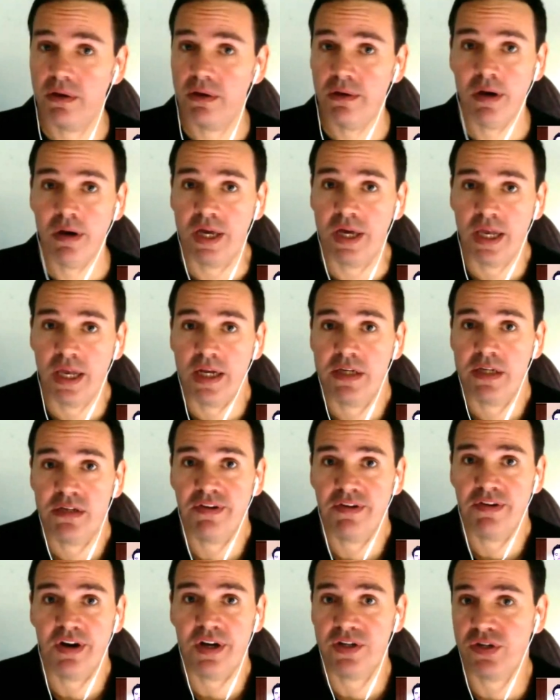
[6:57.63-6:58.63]
I get his
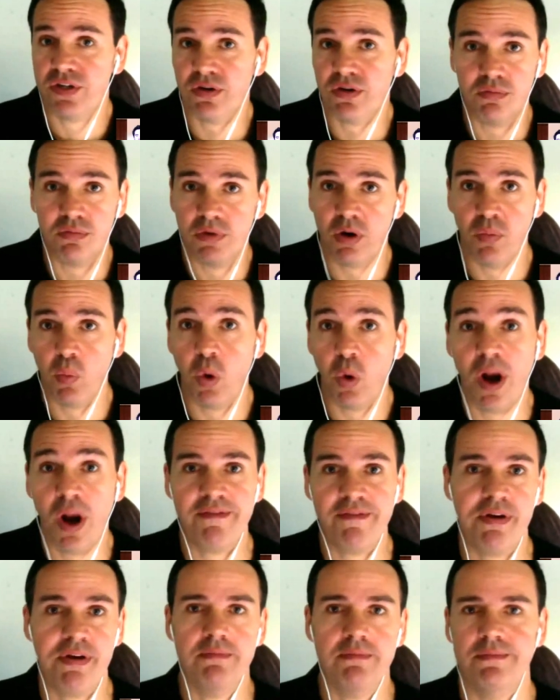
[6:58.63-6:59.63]
advice on
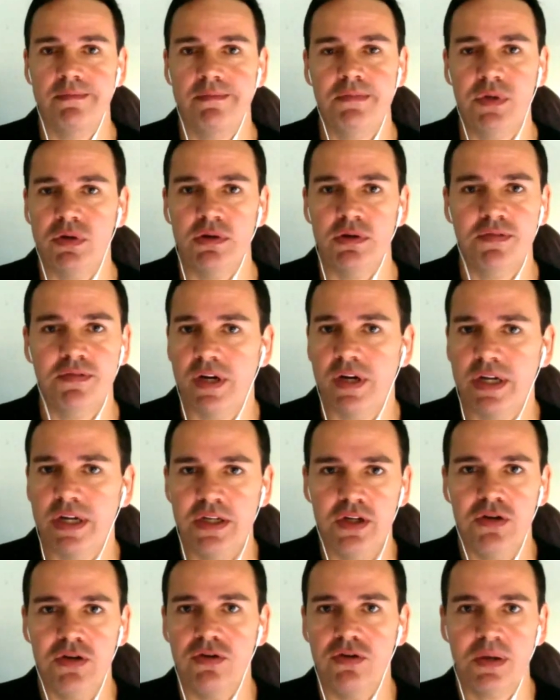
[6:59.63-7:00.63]
whatever. You know, if I need
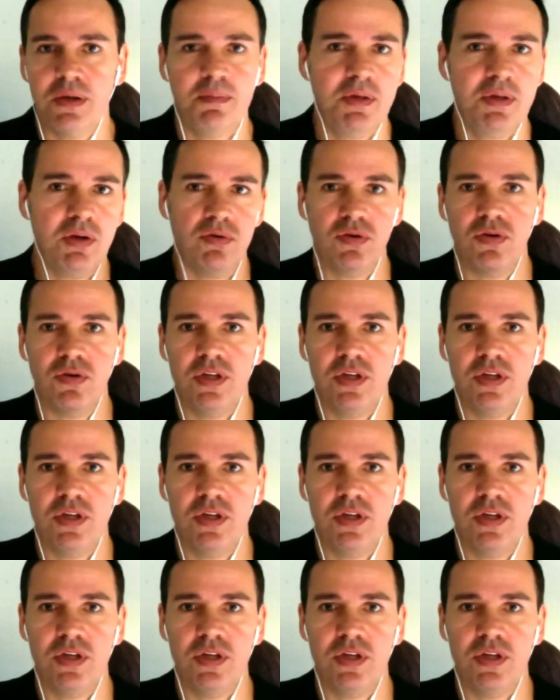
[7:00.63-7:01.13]
to do something or do